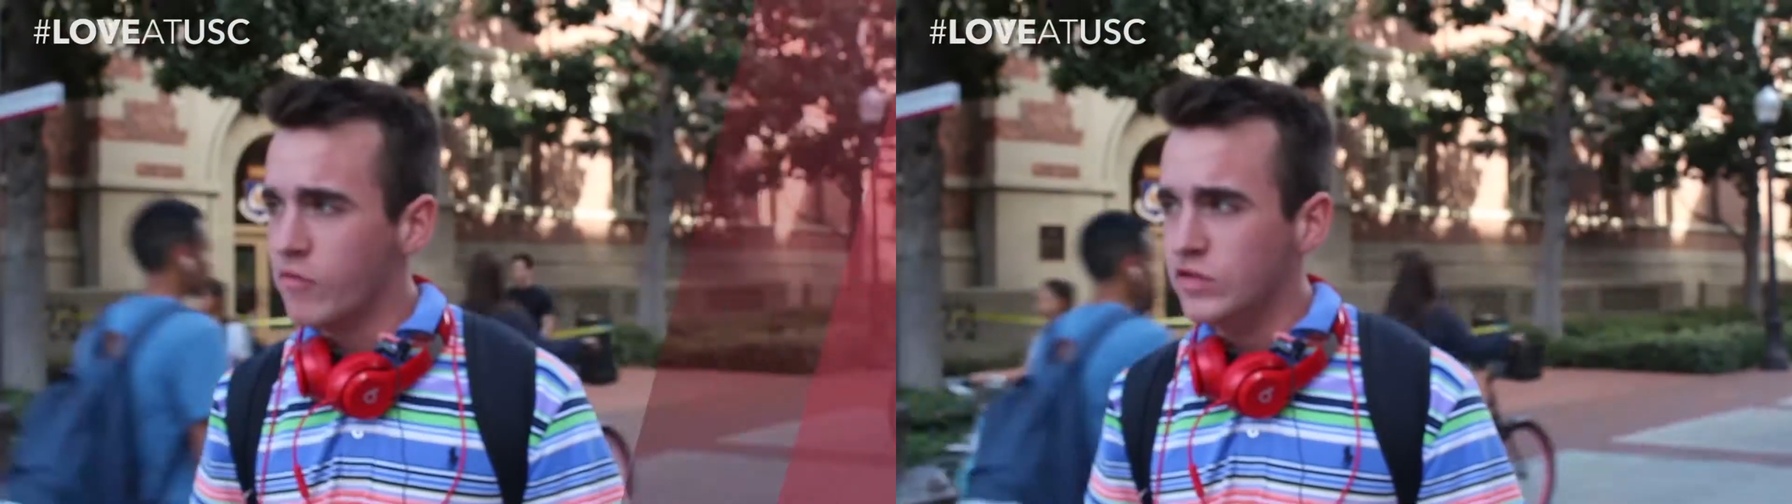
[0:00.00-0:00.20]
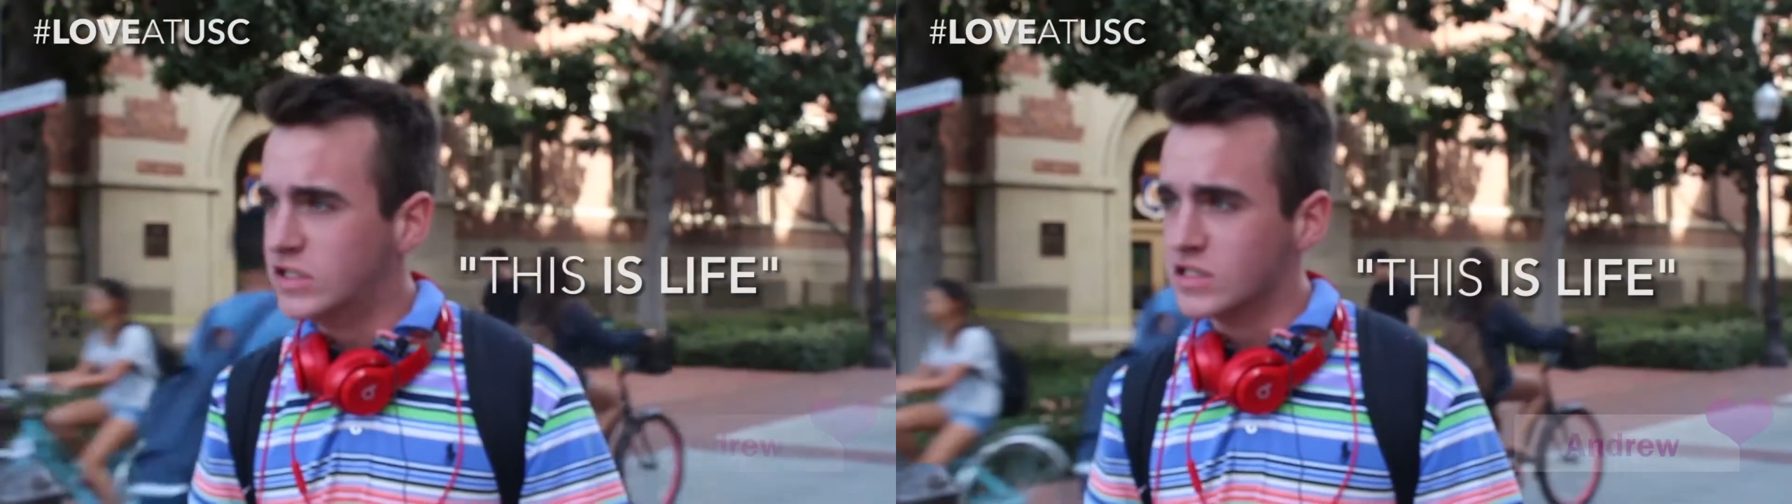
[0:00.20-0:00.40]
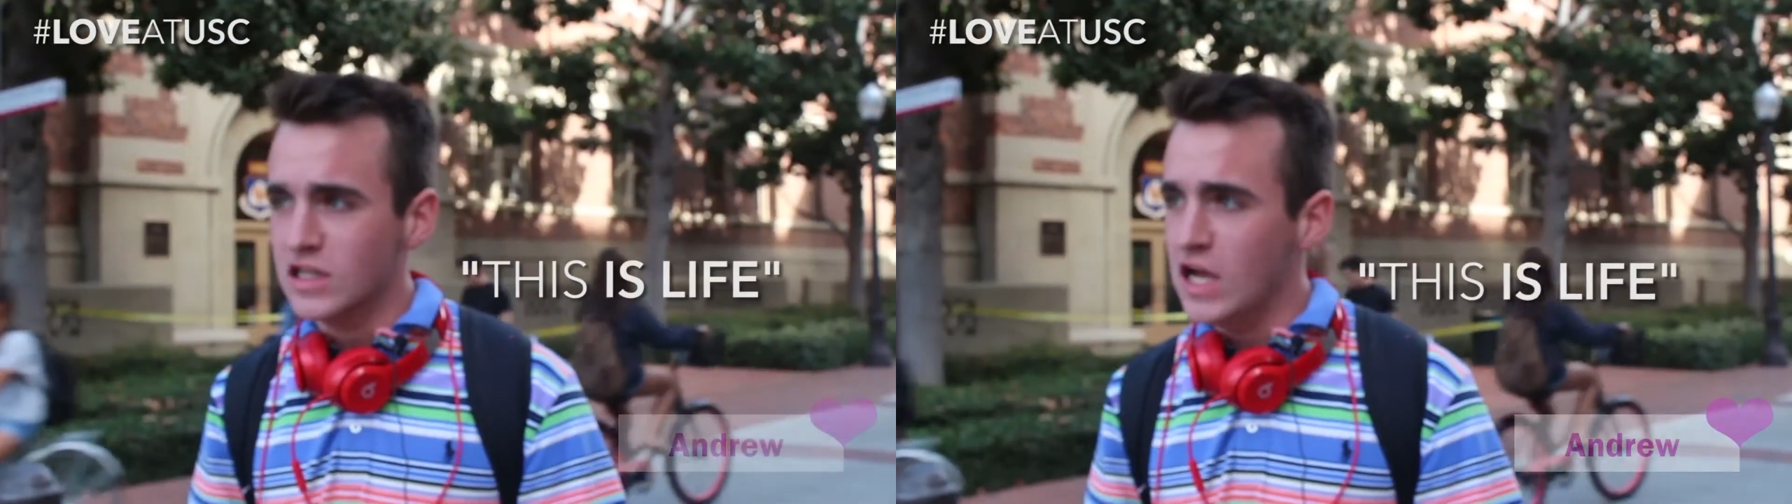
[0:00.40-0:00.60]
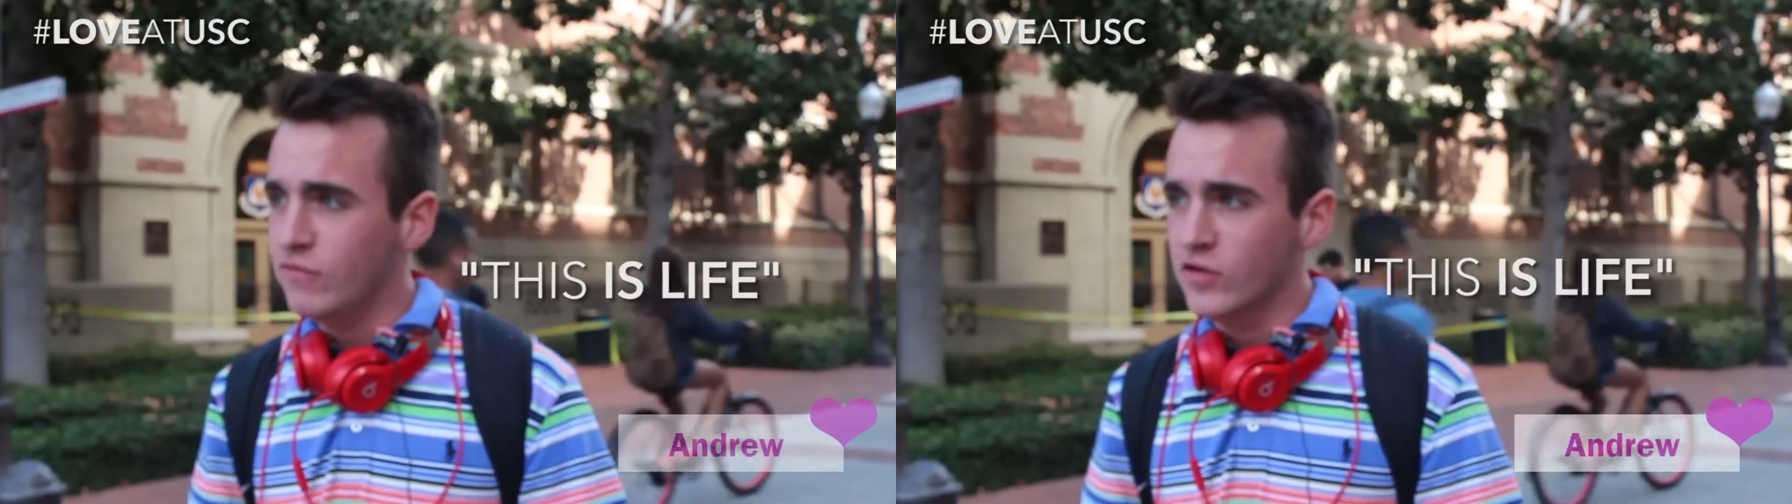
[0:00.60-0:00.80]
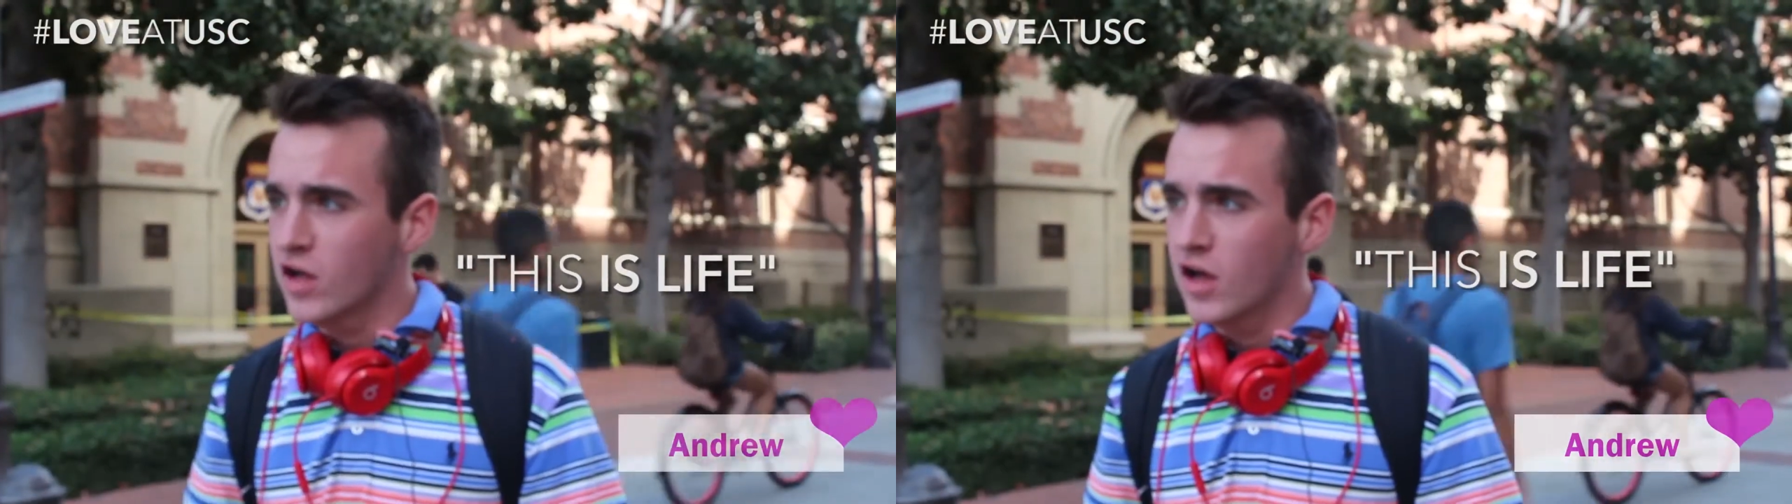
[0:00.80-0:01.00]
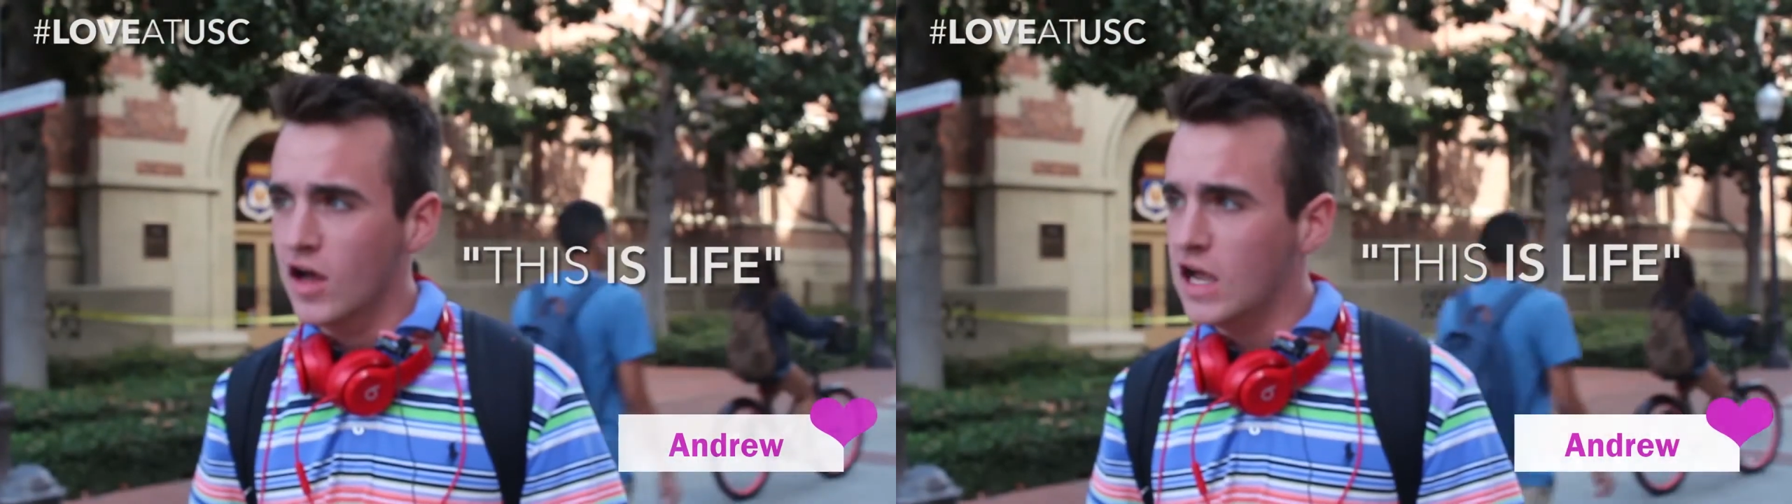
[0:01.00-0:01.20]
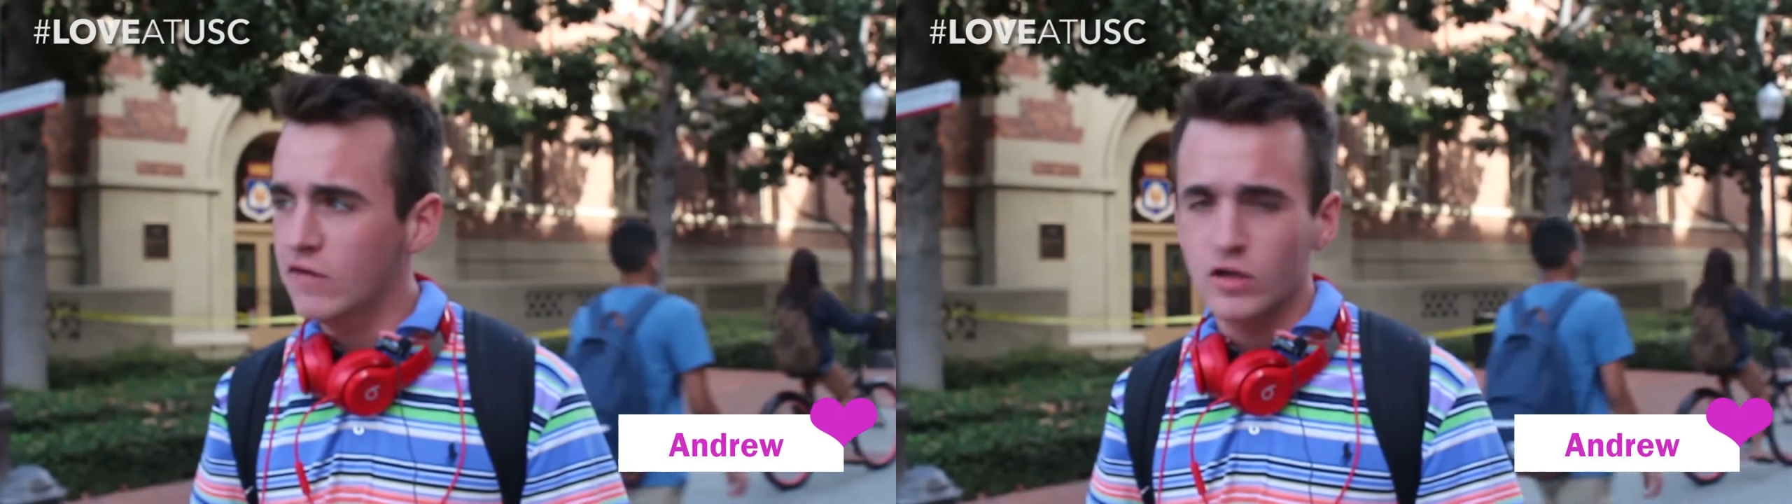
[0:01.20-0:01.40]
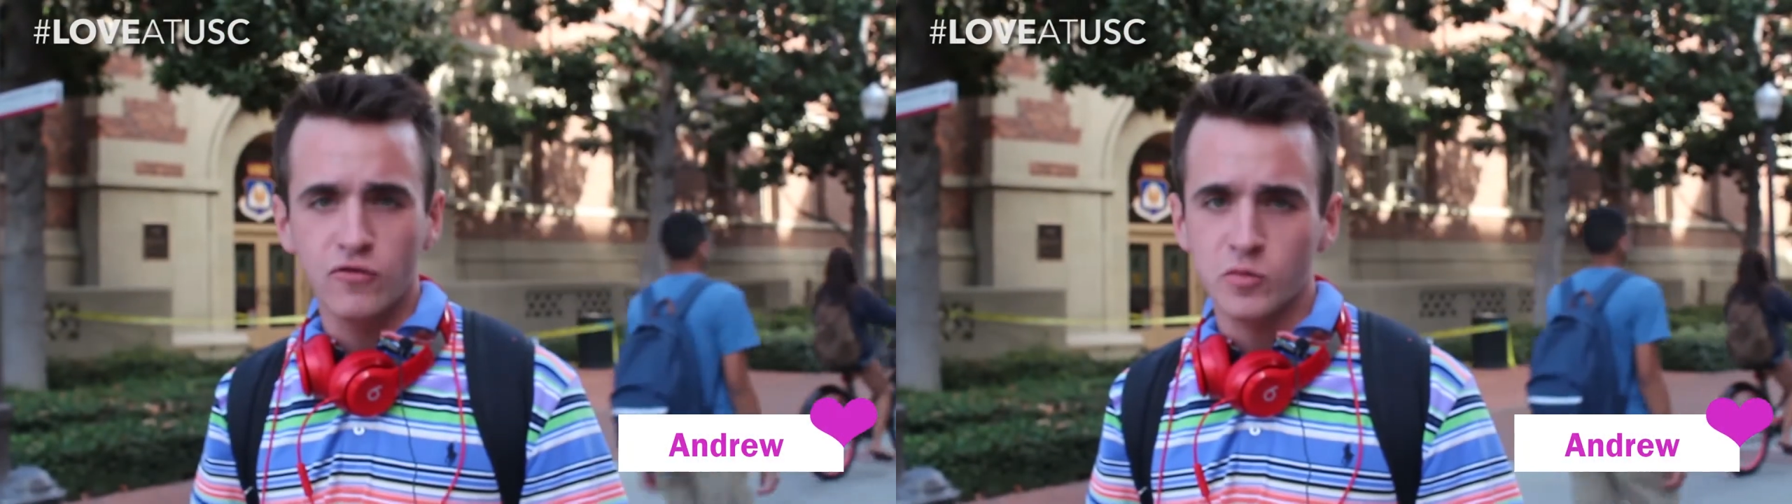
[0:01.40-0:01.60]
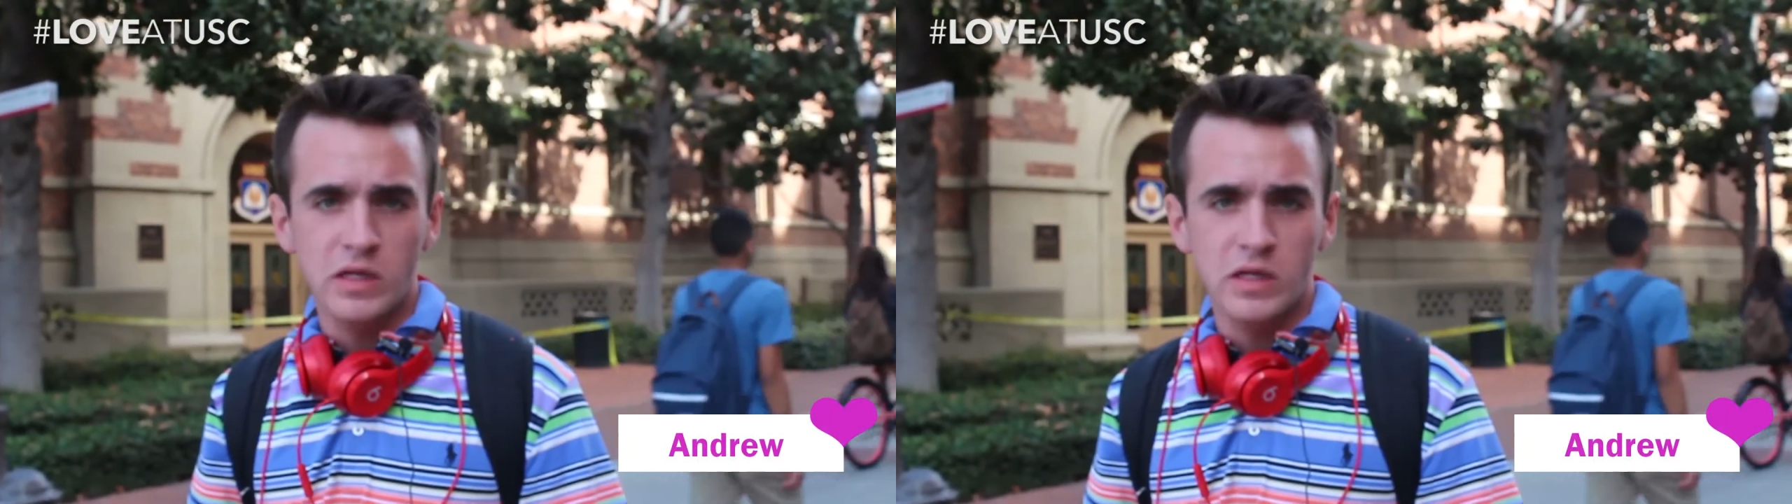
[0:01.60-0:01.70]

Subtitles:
This is life, and I have love